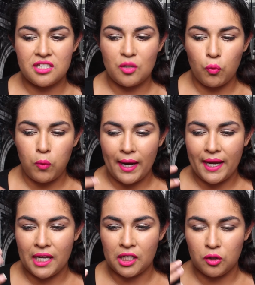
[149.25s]
the
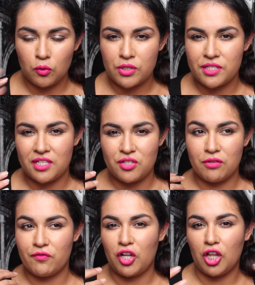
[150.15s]
way it looks and
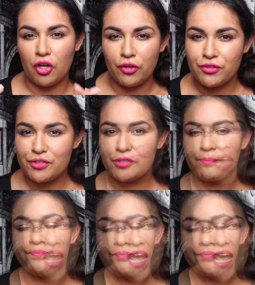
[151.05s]
sort of glows,